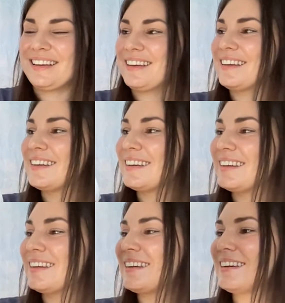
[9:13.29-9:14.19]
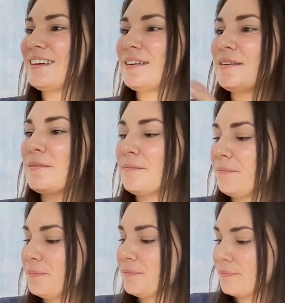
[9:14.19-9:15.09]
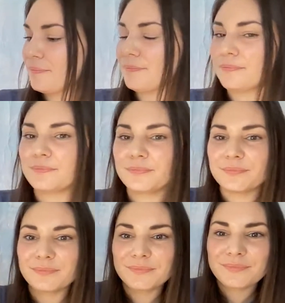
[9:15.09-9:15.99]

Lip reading: Nobody speaks.